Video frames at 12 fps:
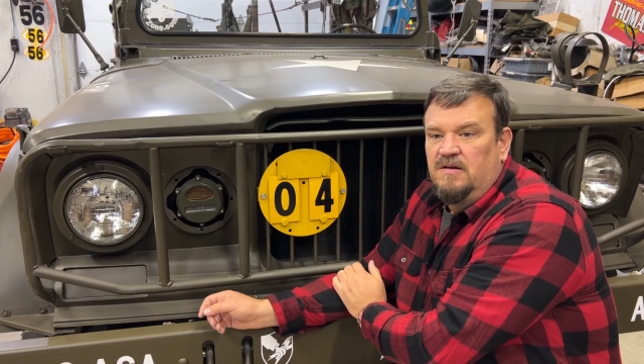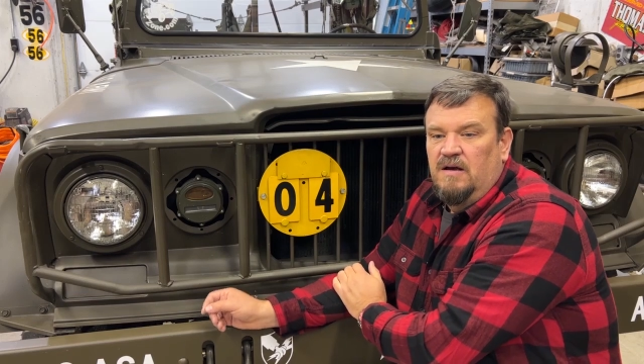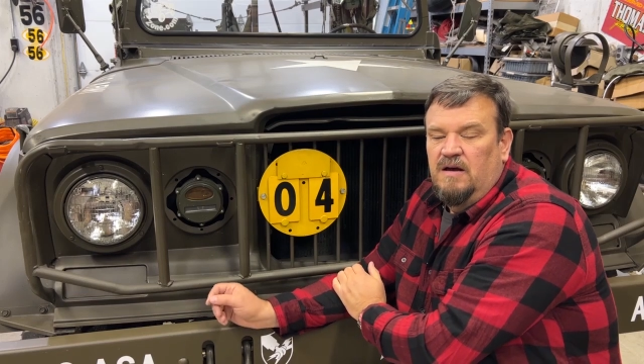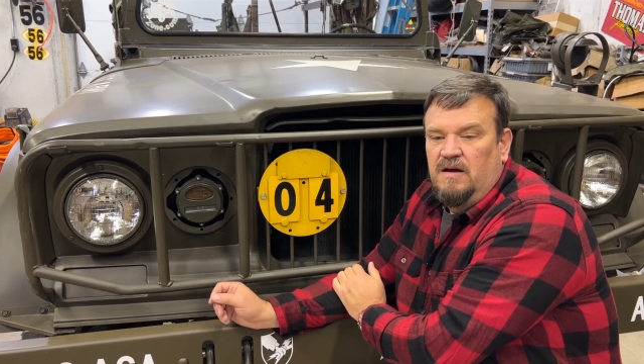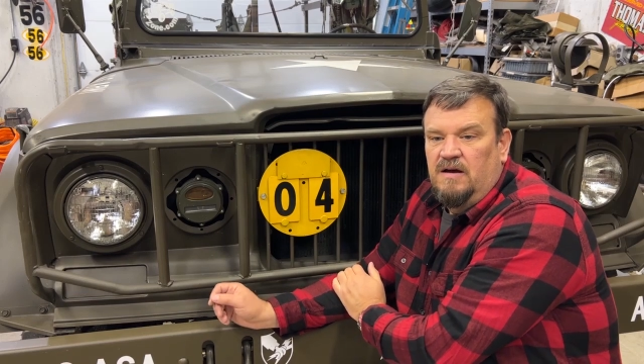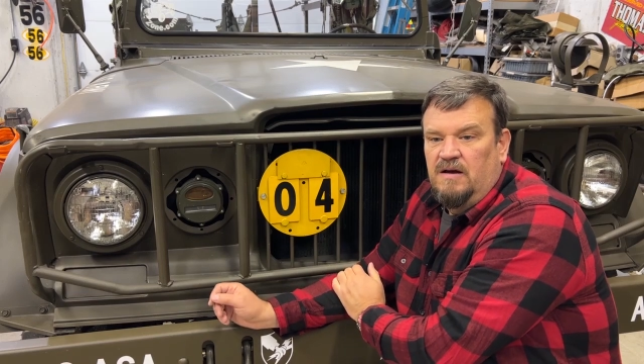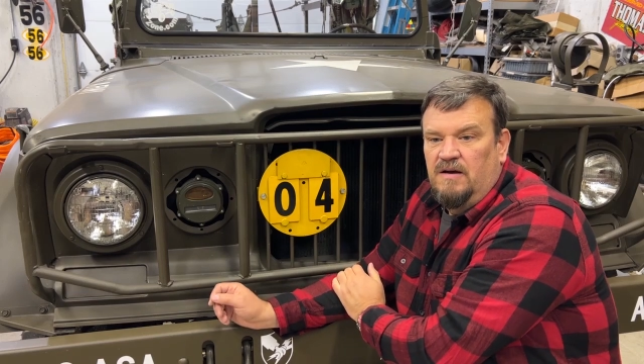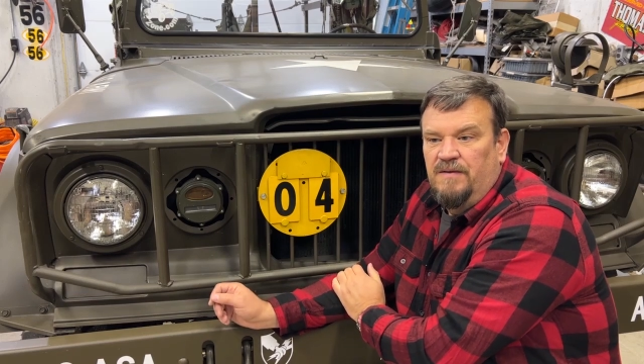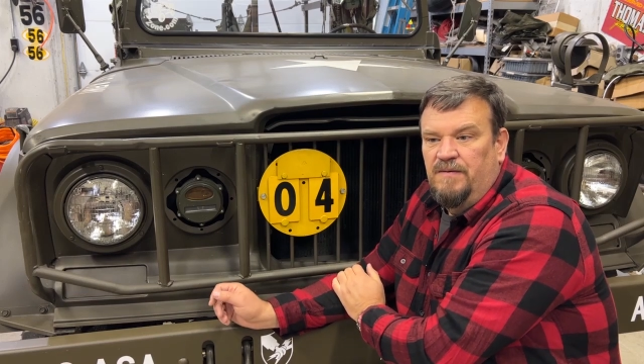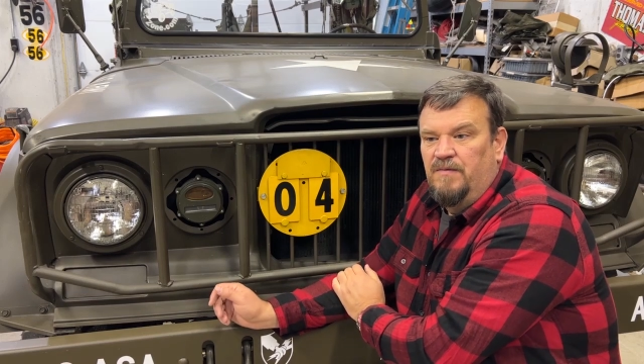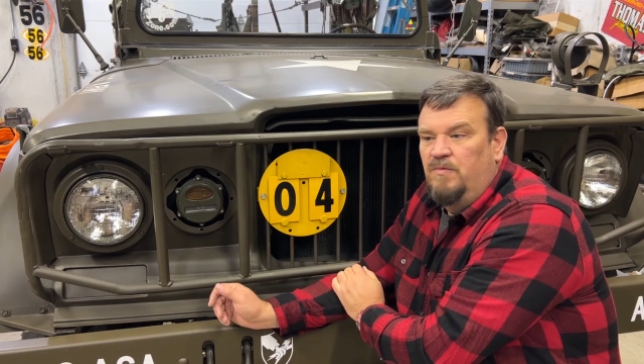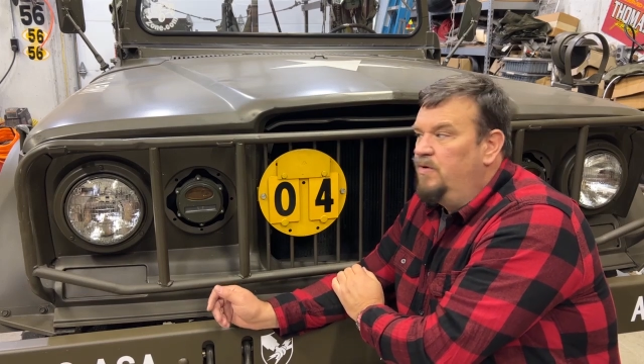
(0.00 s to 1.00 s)

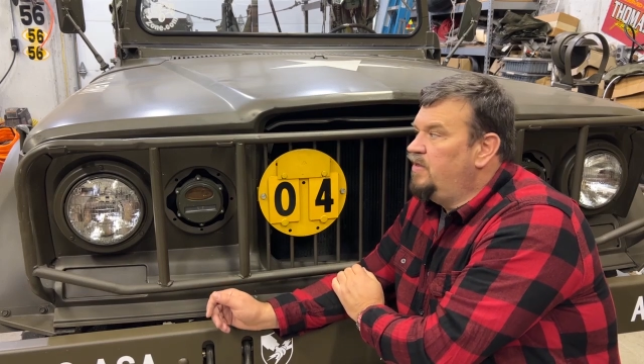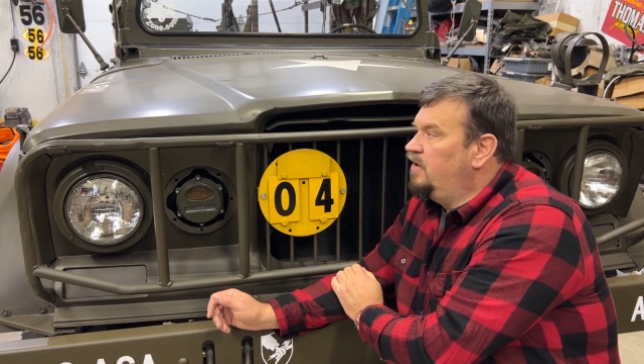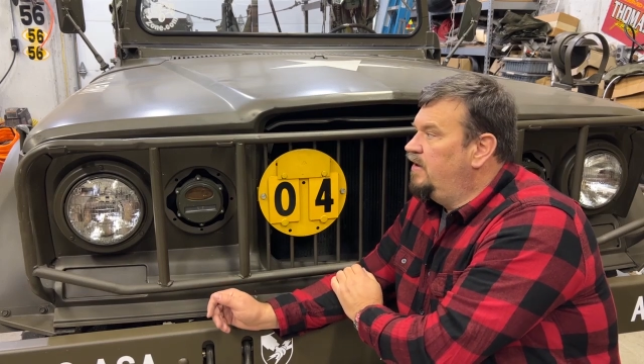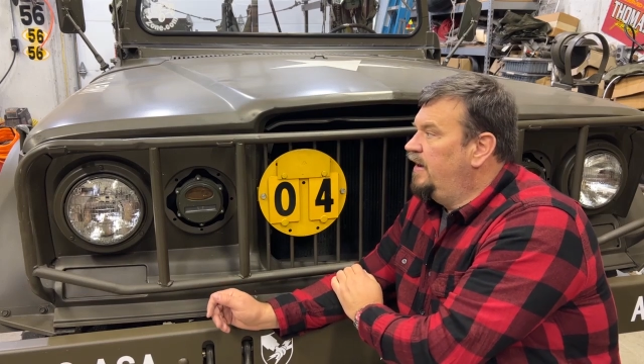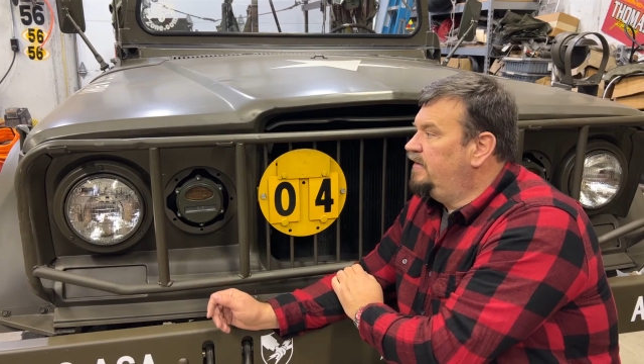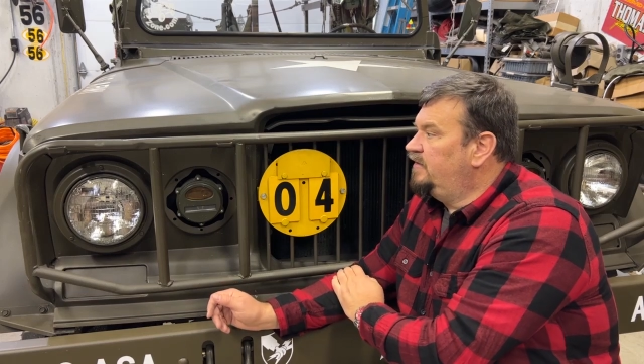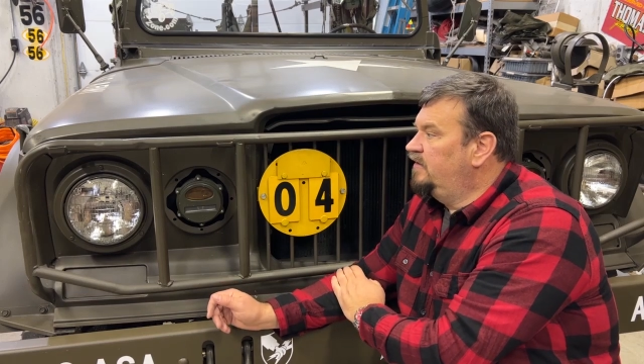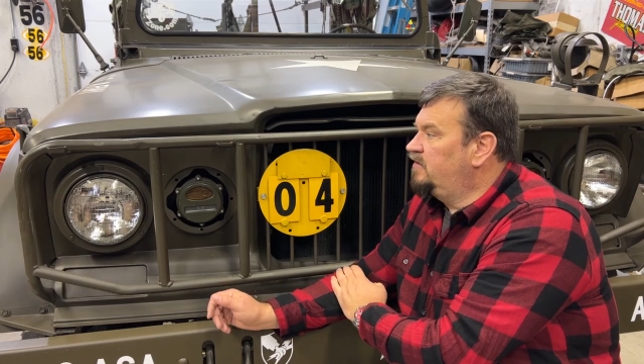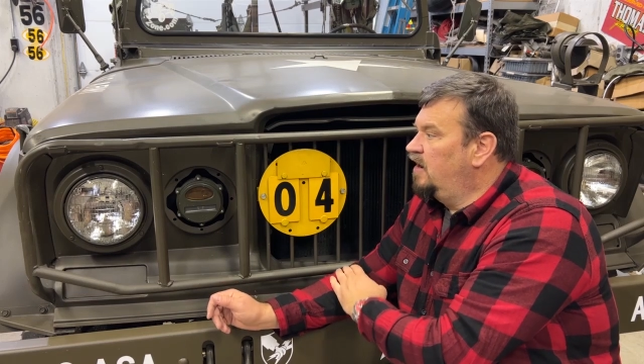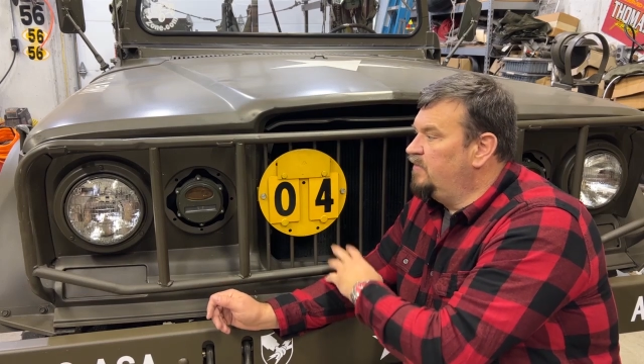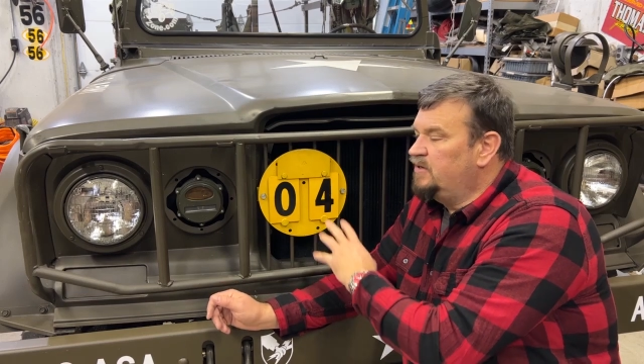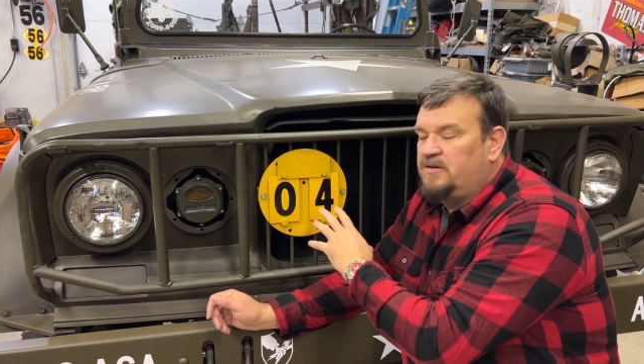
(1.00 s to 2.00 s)
when the United States
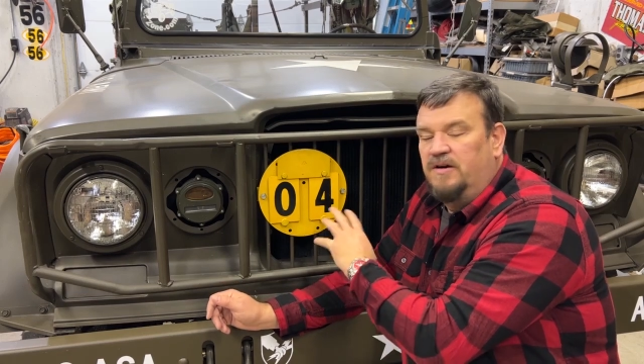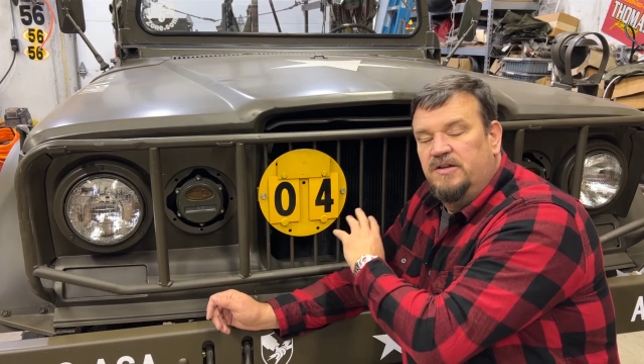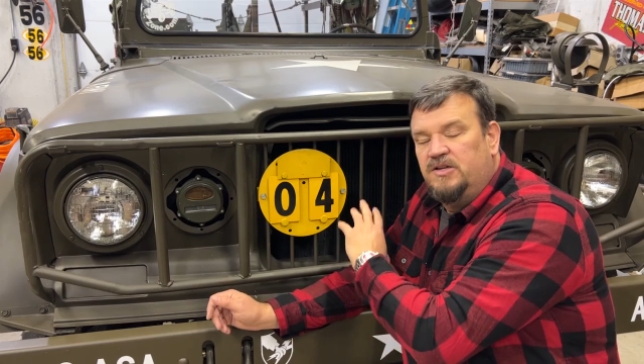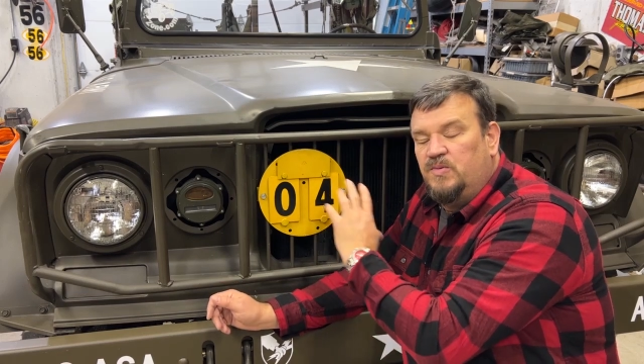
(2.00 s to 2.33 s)
Army started